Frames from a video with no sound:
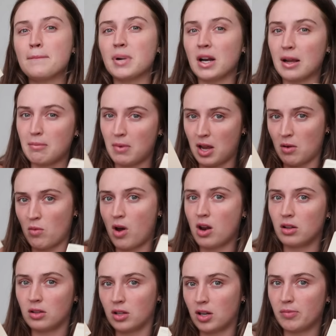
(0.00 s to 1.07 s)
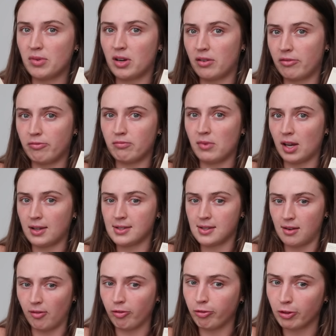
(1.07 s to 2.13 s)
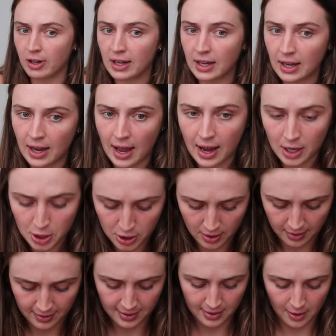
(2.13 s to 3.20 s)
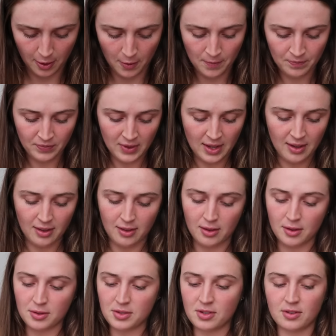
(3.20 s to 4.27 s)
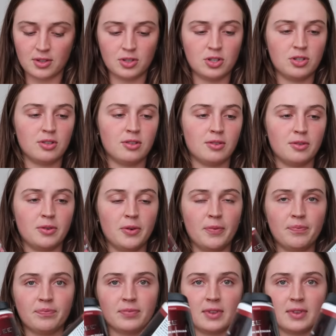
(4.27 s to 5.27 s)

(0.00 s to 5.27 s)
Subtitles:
but I might want a little bit of mix and freaky action. So those are the two